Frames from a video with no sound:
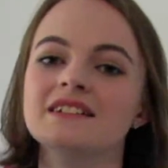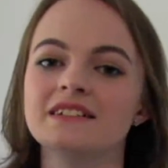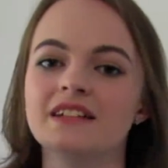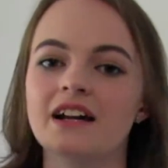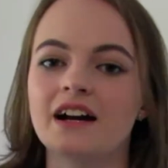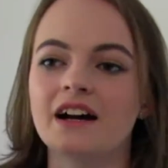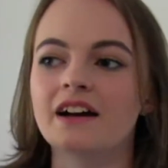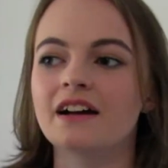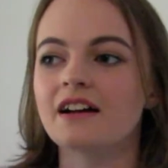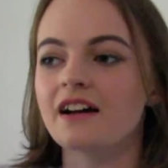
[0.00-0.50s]

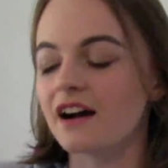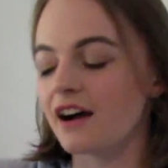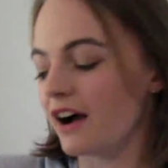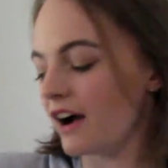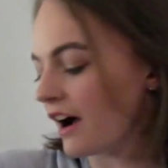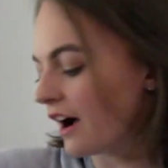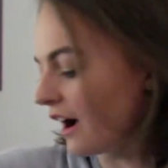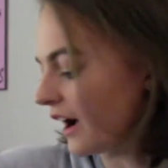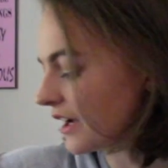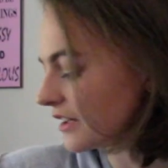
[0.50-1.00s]
yeah,
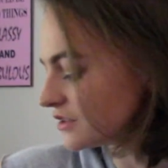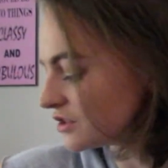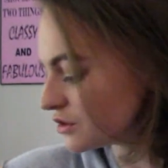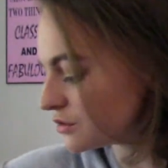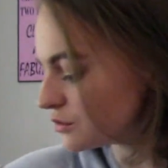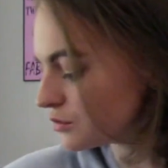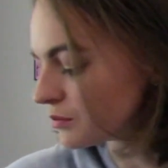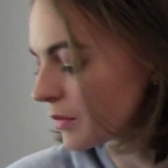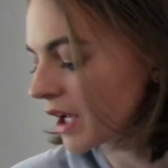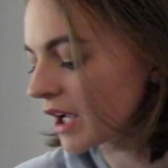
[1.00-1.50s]
I
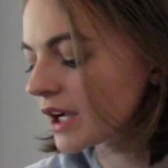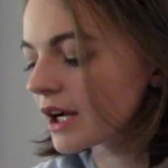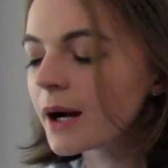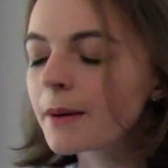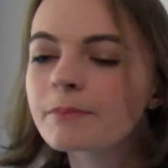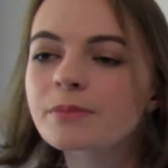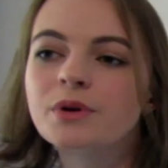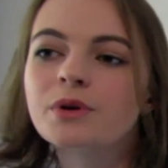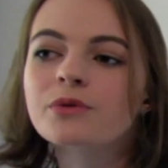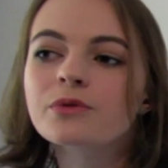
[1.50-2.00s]
do
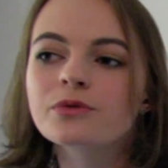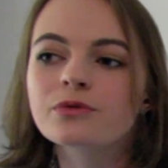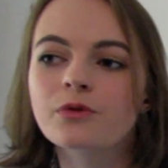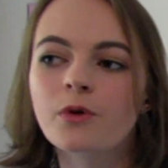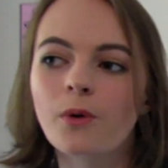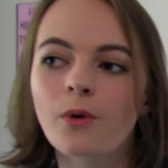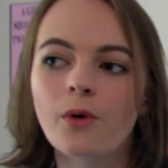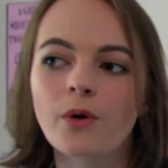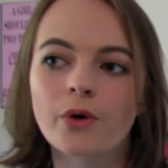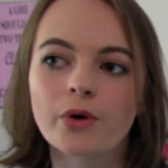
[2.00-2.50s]
makeup
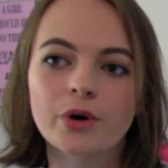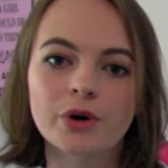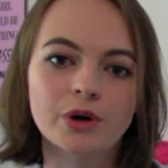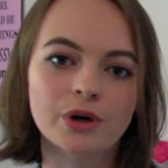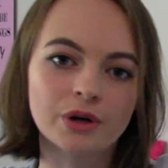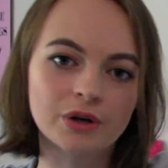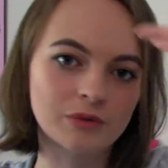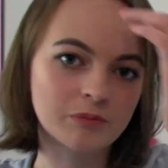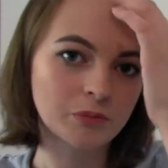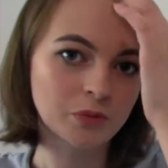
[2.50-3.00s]

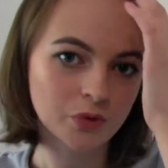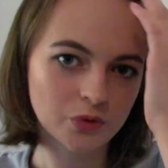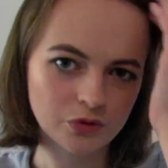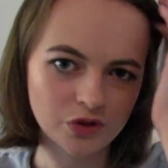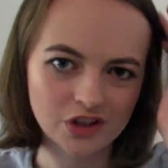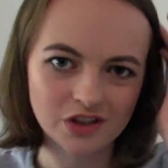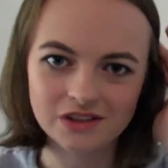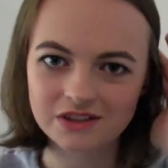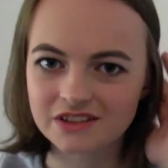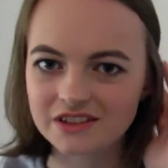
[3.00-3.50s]
for
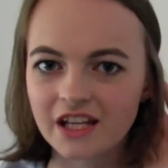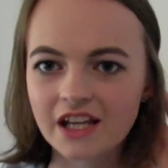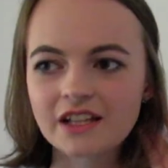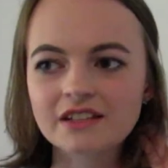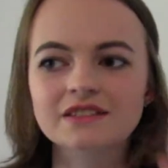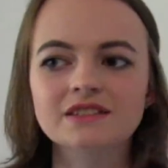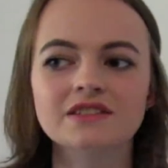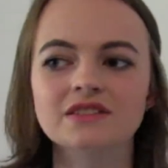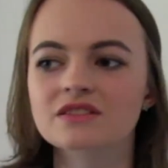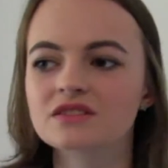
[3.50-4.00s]
movie
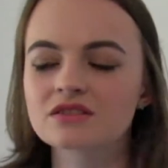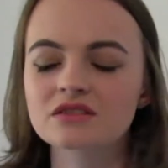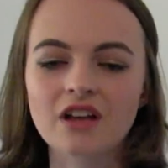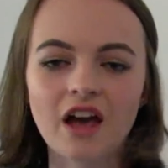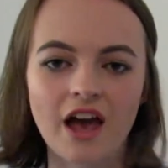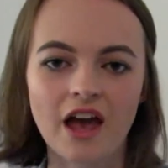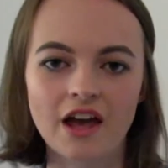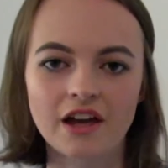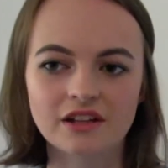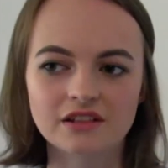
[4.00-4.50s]
sets
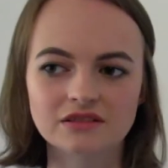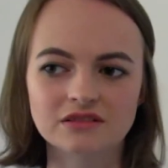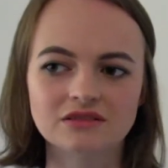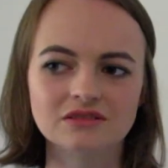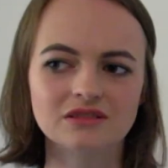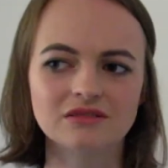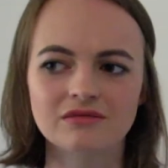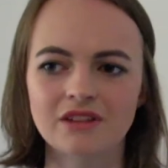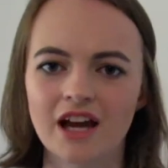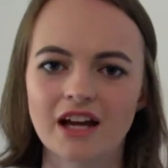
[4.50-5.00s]
and
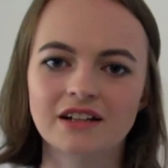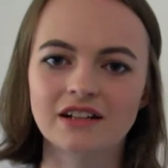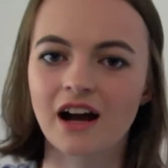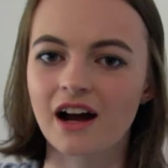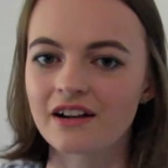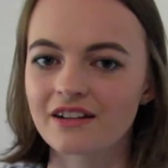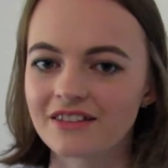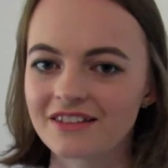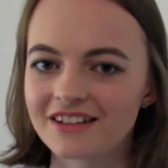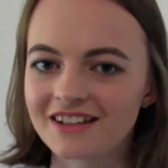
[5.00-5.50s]
that
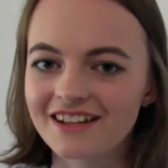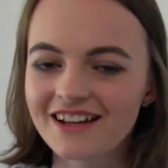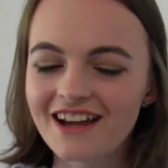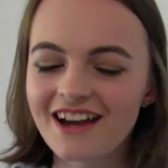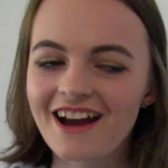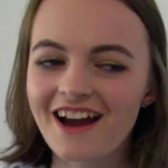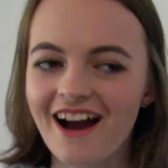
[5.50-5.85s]
kind of thing.